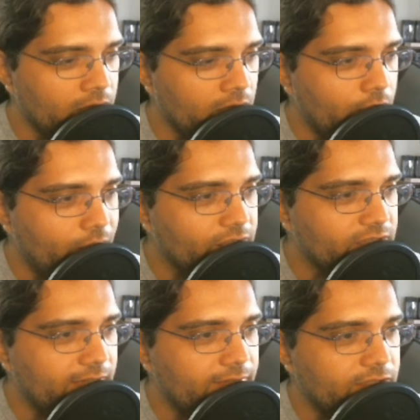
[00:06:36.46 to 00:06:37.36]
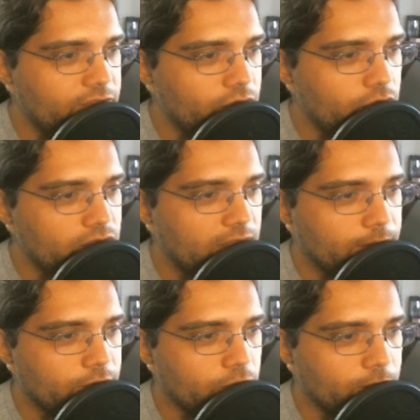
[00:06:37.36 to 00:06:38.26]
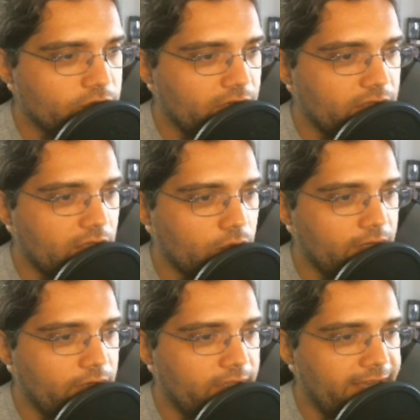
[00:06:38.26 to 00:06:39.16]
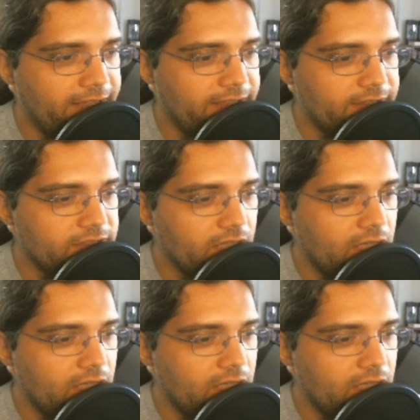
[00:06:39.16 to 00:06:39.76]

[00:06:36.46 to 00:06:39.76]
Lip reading: We also have the 2 Super Dreadnought Rail Cannons,